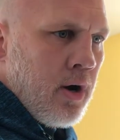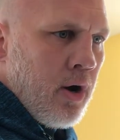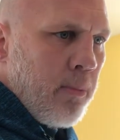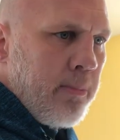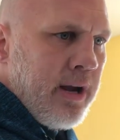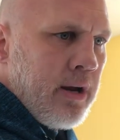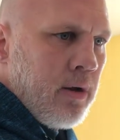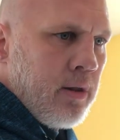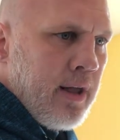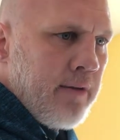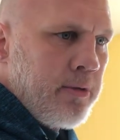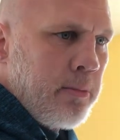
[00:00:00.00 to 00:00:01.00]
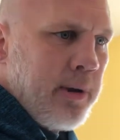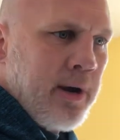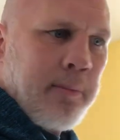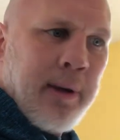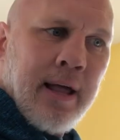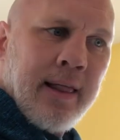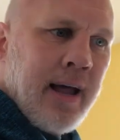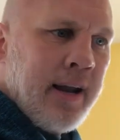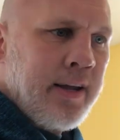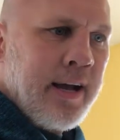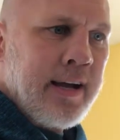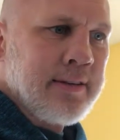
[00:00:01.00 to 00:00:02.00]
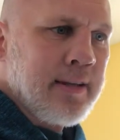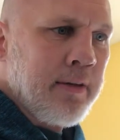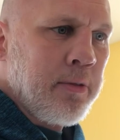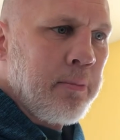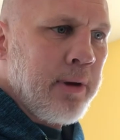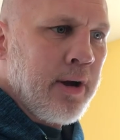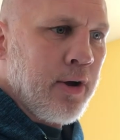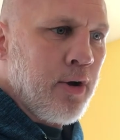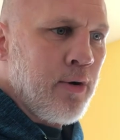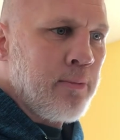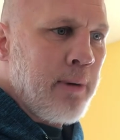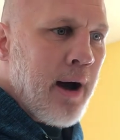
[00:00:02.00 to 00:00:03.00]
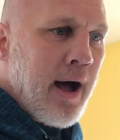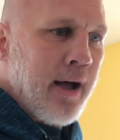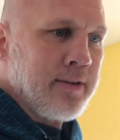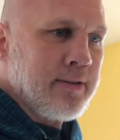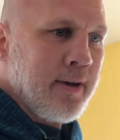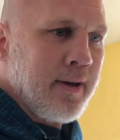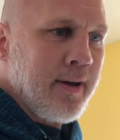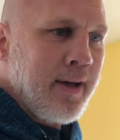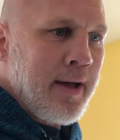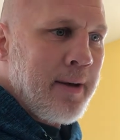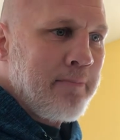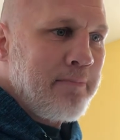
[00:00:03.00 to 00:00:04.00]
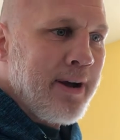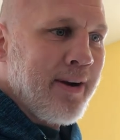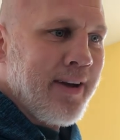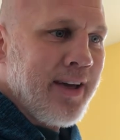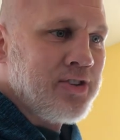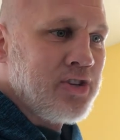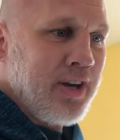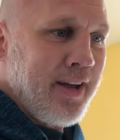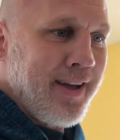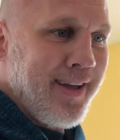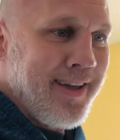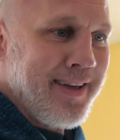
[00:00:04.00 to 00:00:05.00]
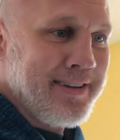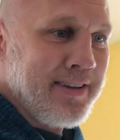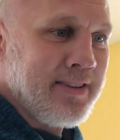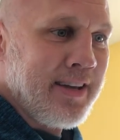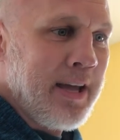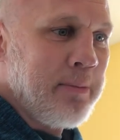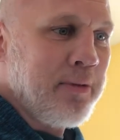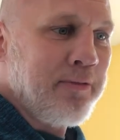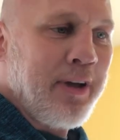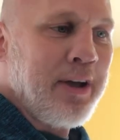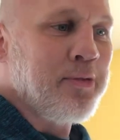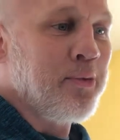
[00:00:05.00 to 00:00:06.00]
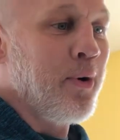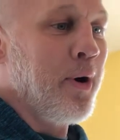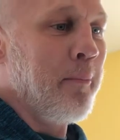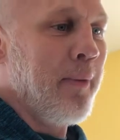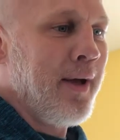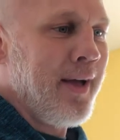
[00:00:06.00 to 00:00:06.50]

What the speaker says: Obito, love the beard, man. A lot of you guys love the beard. Goomba, is the beard itchy? Does it keep the face warm?